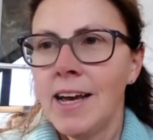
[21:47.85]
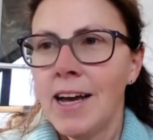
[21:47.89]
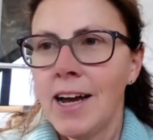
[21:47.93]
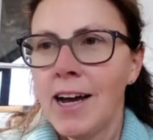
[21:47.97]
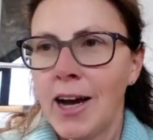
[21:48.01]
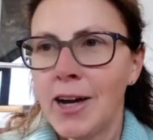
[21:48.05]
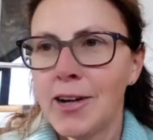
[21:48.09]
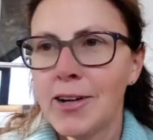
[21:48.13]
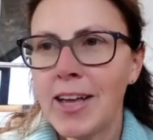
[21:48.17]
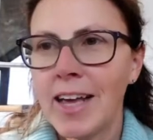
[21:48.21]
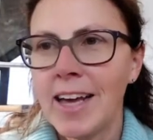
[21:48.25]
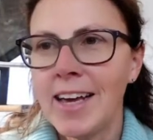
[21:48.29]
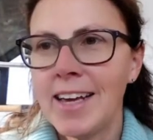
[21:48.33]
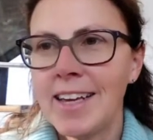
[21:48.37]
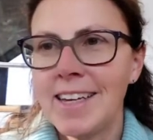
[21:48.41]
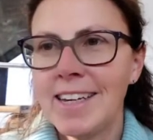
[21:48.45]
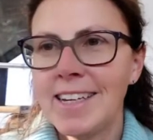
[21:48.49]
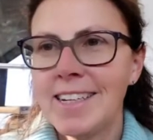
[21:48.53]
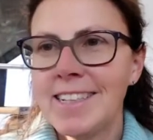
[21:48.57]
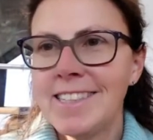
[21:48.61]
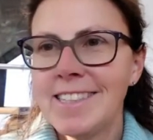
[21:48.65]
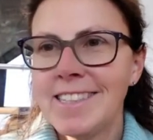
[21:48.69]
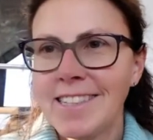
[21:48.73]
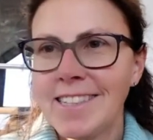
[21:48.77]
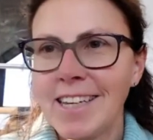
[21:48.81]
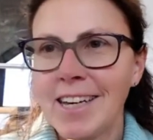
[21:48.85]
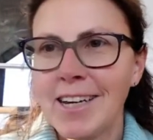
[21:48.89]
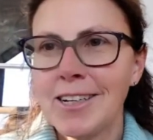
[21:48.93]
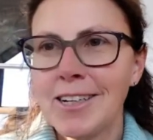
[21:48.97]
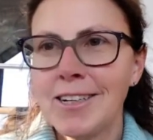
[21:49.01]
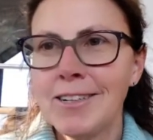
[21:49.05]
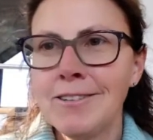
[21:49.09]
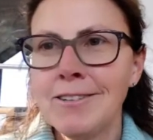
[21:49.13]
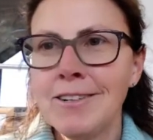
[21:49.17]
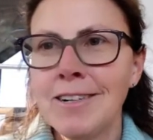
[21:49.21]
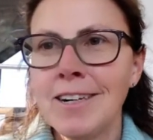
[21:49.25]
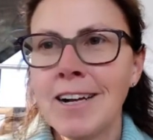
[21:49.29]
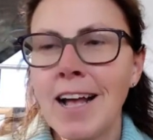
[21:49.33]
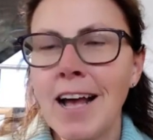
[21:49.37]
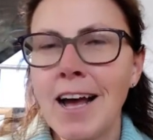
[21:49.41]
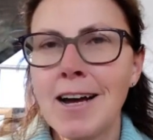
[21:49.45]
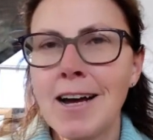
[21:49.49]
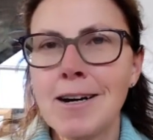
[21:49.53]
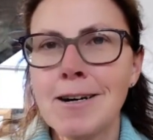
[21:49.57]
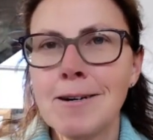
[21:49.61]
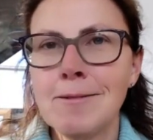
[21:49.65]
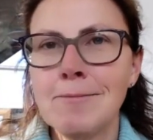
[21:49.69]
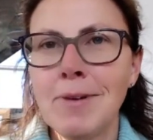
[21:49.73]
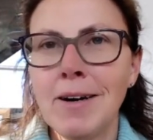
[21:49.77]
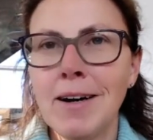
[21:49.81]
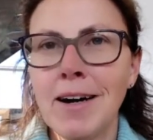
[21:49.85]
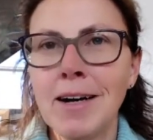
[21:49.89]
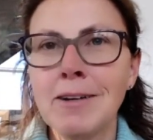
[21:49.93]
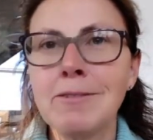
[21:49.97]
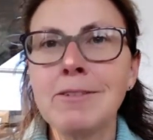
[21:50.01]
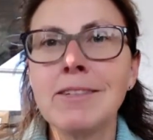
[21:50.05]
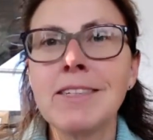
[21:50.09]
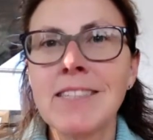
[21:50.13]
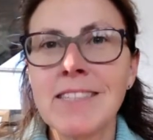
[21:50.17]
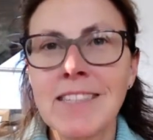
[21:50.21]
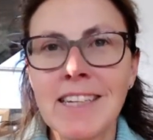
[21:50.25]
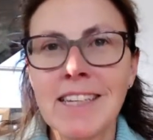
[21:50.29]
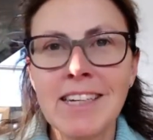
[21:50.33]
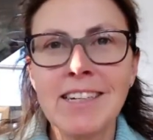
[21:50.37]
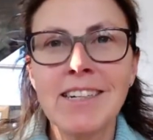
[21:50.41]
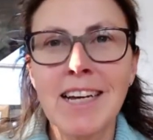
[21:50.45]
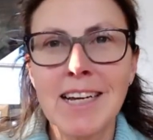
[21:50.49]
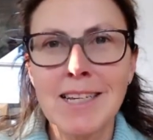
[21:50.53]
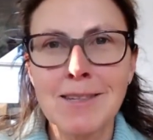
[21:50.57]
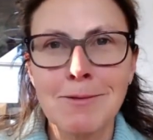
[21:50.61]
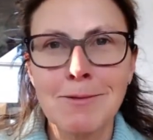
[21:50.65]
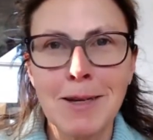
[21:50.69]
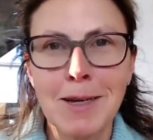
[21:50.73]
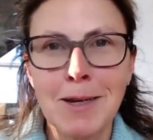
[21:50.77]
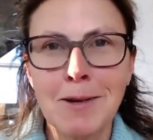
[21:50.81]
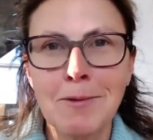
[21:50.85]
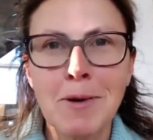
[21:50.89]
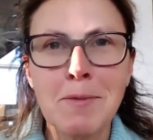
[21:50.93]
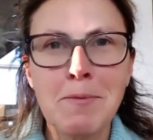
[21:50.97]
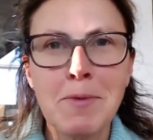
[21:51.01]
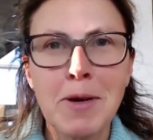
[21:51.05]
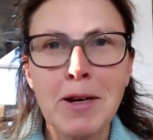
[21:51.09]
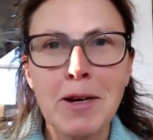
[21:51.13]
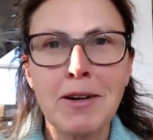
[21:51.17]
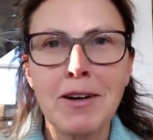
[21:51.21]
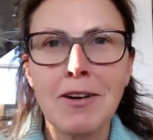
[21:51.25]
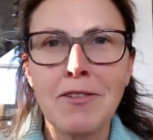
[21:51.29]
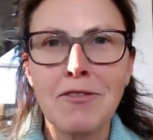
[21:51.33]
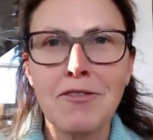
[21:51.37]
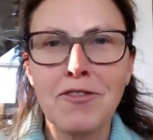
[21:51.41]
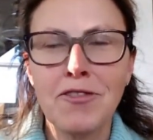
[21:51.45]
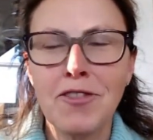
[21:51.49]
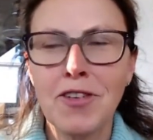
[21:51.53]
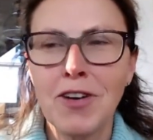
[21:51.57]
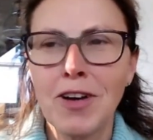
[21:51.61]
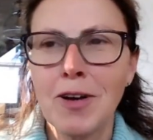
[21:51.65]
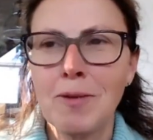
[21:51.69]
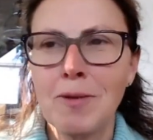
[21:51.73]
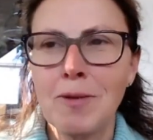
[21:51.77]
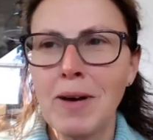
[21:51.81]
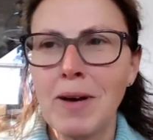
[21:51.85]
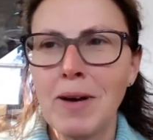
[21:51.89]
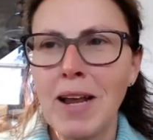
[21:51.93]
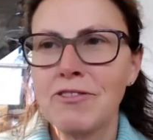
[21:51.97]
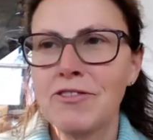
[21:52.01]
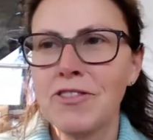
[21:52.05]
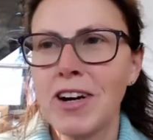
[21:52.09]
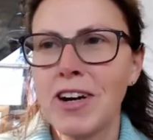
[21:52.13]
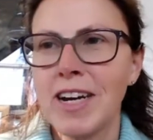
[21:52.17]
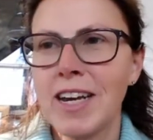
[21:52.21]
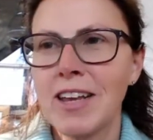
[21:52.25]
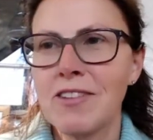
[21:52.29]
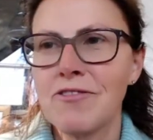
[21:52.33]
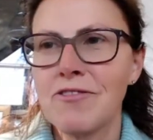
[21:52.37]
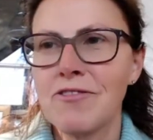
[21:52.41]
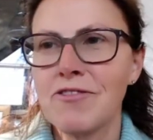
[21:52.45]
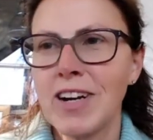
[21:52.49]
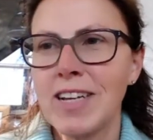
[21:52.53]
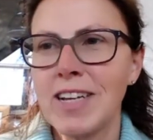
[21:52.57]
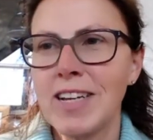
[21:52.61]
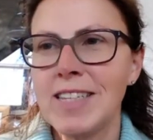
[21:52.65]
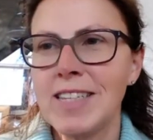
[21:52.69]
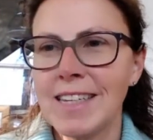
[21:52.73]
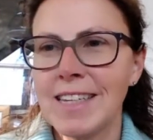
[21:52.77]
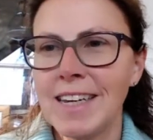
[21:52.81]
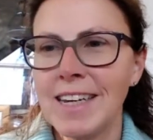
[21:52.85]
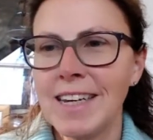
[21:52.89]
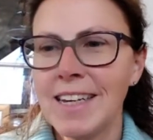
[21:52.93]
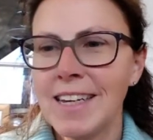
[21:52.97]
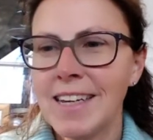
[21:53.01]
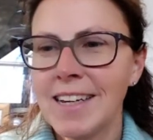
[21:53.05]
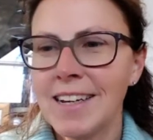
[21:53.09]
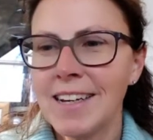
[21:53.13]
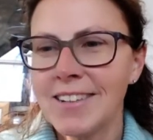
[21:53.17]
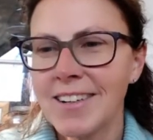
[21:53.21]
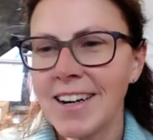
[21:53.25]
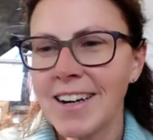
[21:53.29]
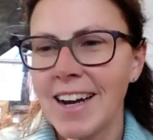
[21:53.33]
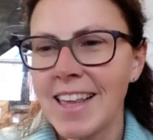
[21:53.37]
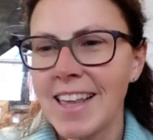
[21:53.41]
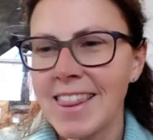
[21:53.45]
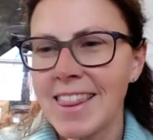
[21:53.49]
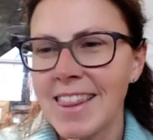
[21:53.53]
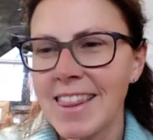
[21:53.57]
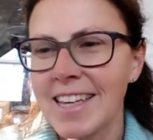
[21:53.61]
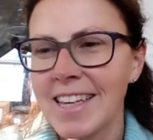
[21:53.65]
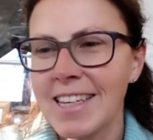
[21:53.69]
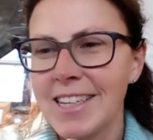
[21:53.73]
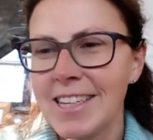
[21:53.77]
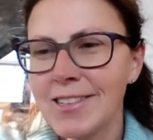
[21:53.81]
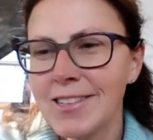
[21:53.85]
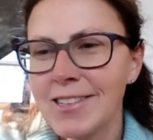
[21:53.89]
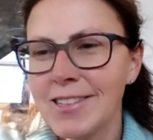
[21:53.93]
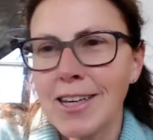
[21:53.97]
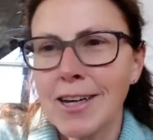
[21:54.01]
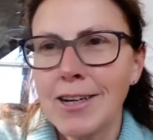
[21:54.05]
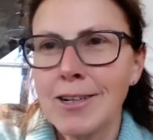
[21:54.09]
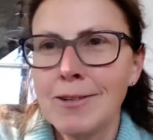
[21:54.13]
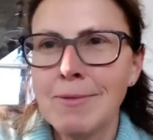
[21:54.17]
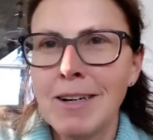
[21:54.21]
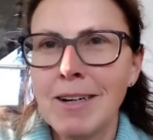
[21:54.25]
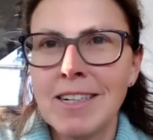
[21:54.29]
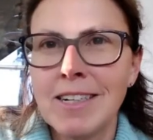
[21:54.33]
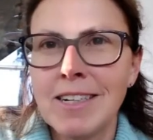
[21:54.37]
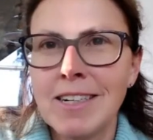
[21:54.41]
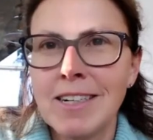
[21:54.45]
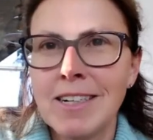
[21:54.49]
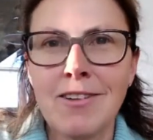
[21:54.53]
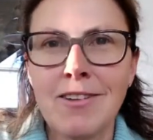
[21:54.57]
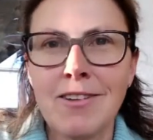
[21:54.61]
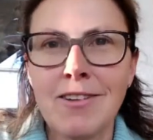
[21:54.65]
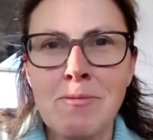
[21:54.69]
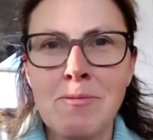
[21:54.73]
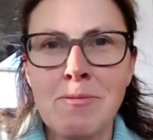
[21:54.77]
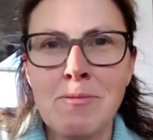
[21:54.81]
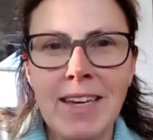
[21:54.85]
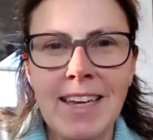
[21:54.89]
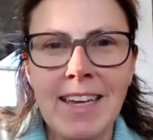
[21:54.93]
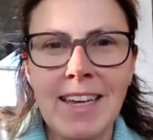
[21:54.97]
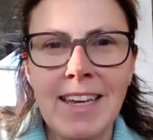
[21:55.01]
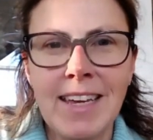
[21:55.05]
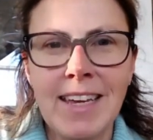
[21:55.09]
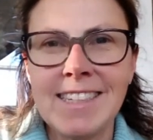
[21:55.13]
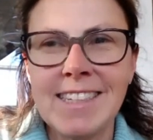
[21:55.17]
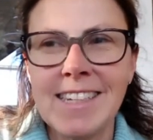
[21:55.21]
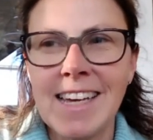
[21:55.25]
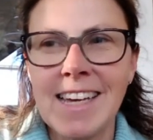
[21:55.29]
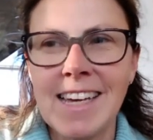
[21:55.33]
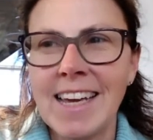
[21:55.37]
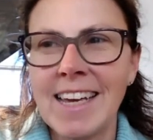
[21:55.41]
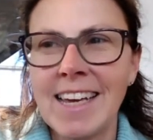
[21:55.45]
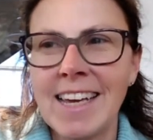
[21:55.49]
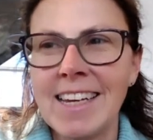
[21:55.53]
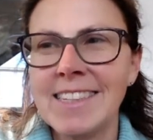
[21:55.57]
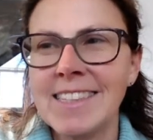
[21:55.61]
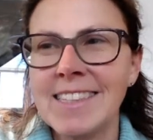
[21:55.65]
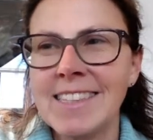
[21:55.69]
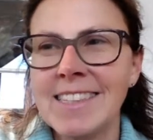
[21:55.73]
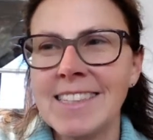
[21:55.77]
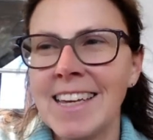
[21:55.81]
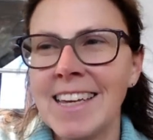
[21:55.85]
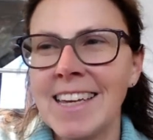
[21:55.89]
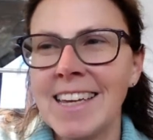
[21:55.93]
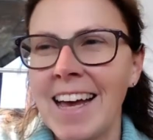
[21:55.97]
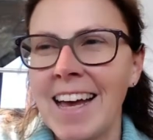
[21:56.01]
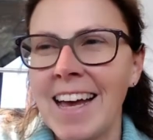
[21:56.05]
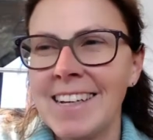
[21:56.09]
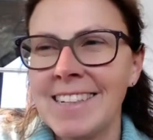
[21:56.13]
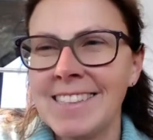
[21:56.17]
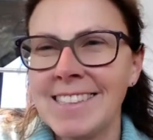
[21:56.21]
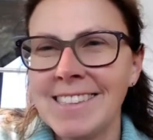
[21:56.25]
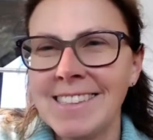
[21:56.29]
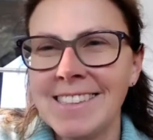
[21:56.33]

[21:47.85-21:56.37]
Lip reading: Okay, so I will see you next week when we're in full-on Black Friday frenzy. All right, thank you so much for being here today. Take care.